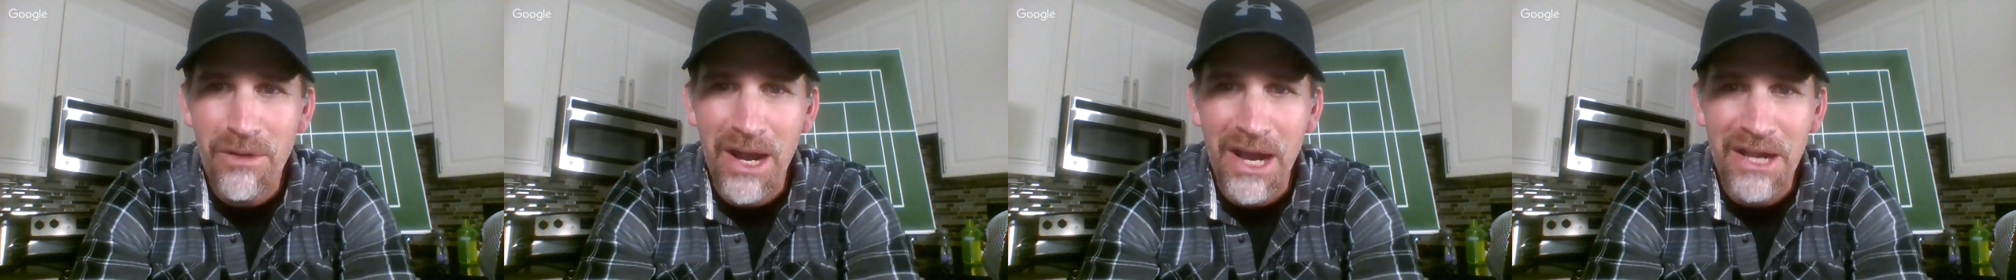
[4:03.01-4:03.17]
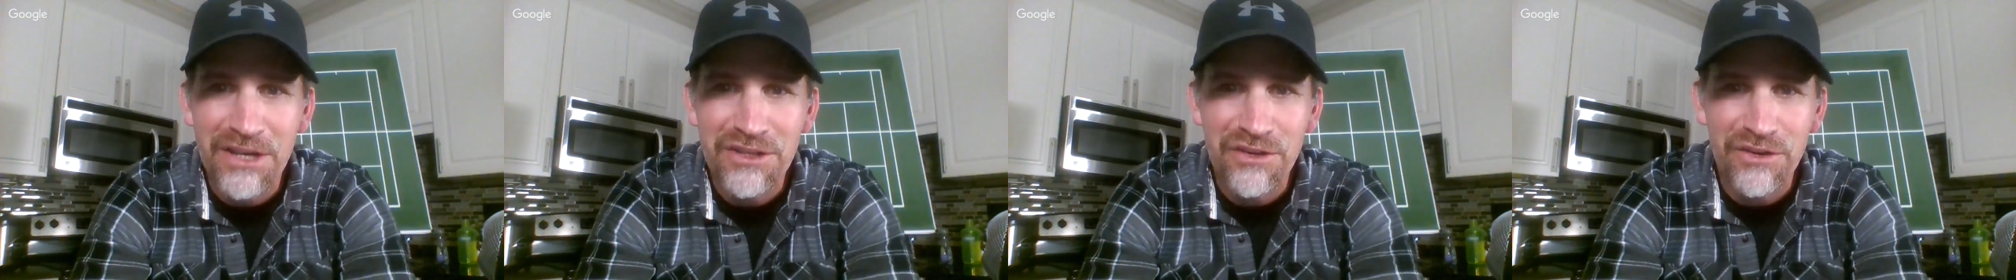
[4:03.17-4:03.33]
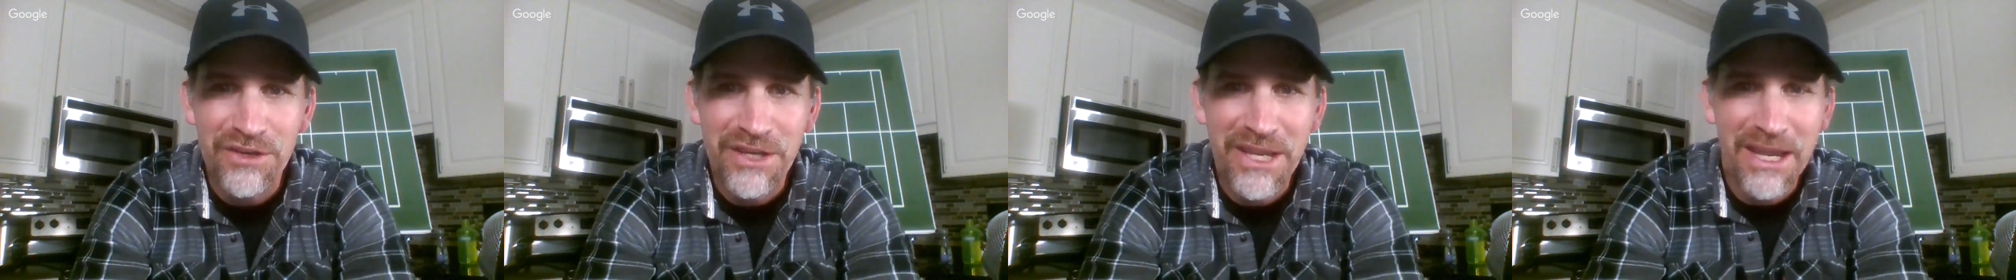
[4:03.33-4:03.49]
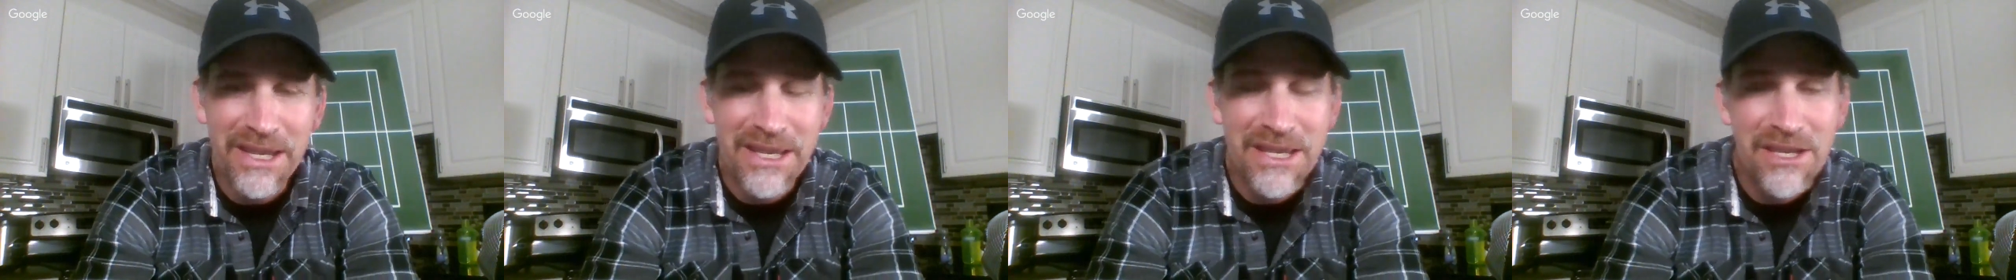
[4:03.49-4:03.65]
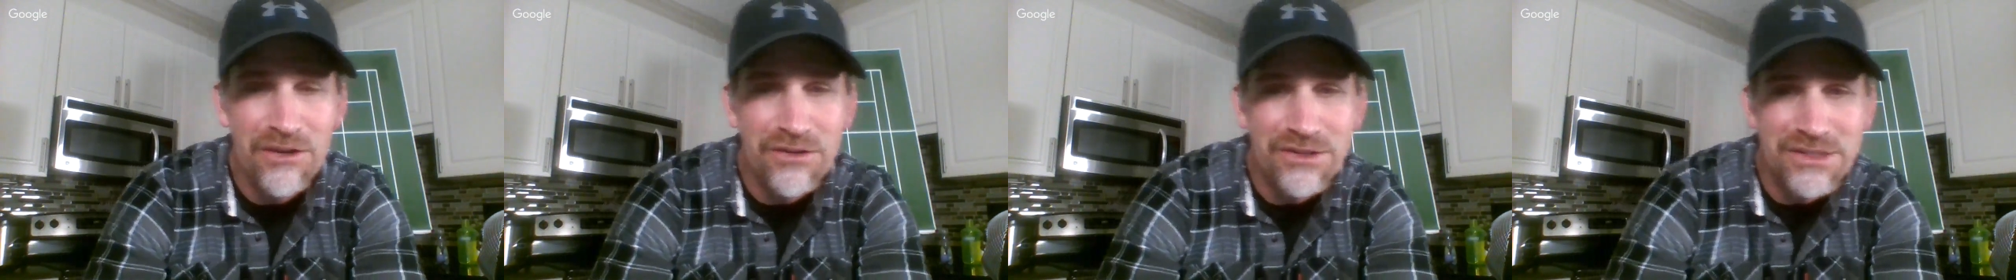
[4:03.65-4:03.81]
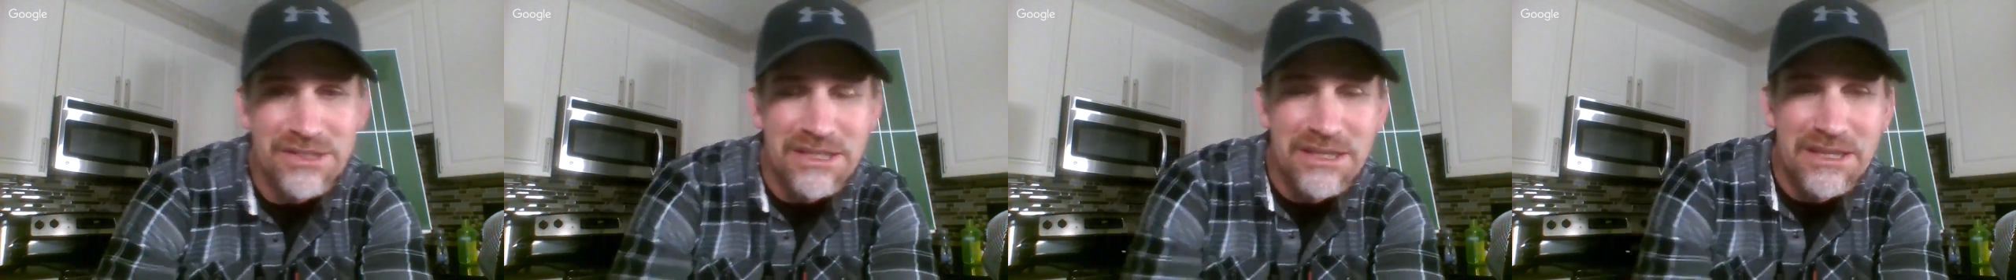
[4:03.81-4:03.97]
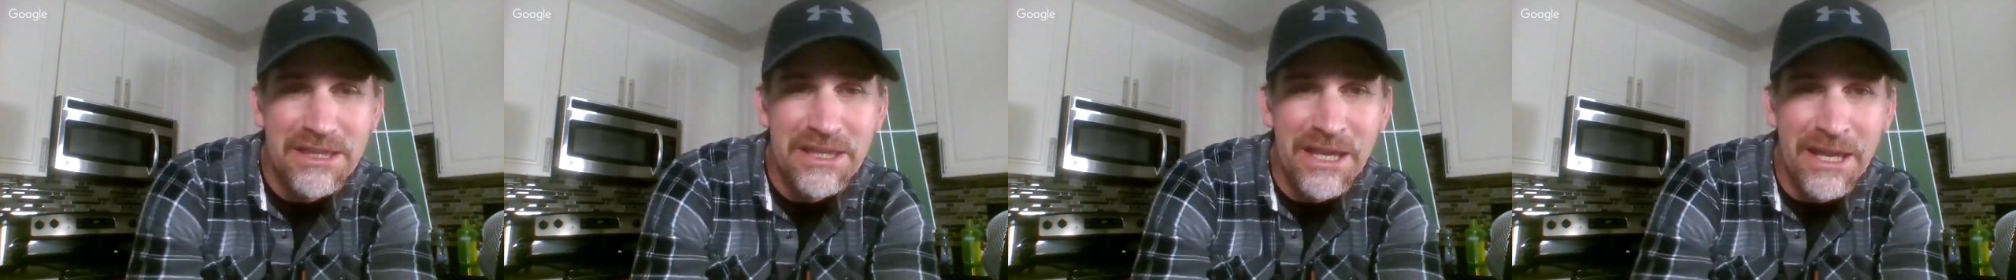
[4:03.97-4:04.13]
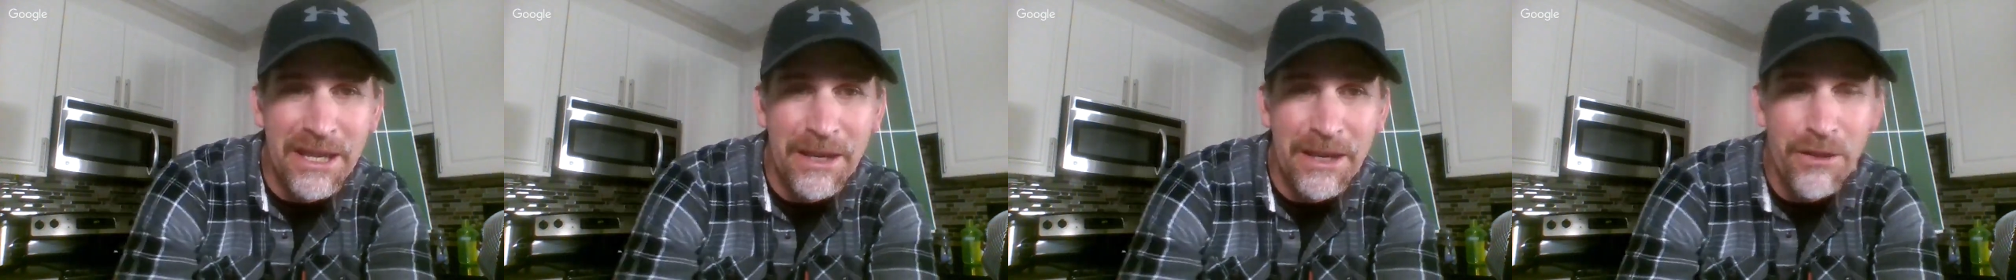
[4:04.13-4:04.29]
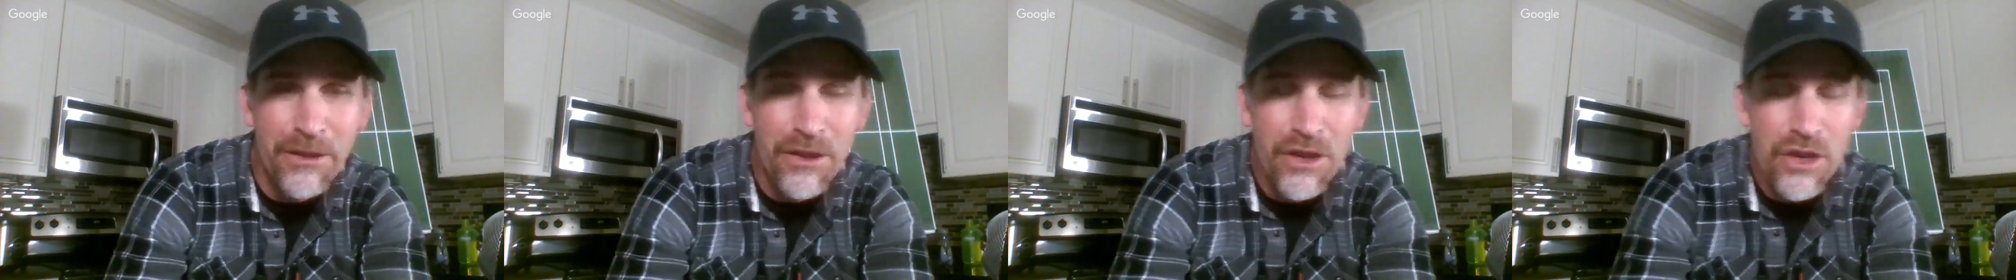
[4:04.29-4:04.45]
Roger. Yeah, here's the
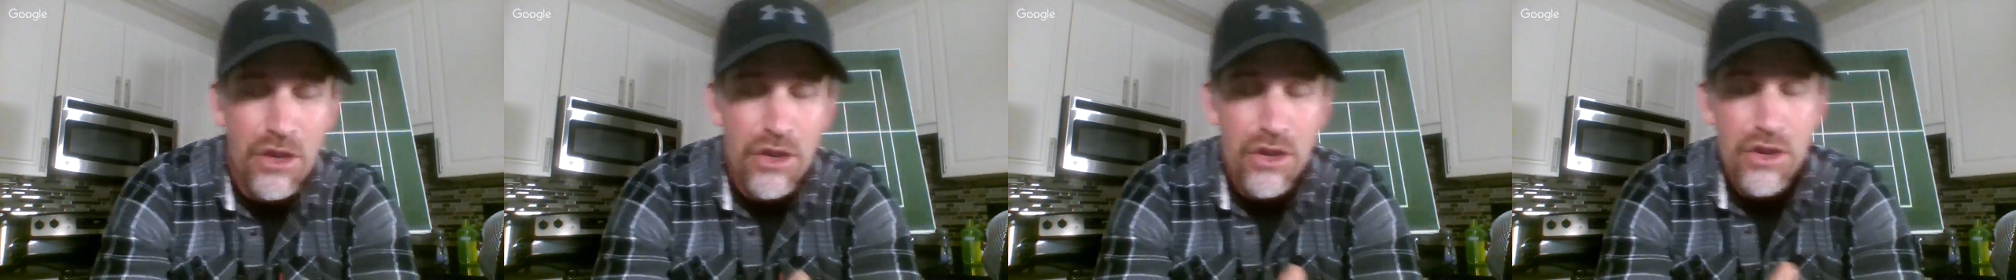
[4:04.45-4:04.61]
thing.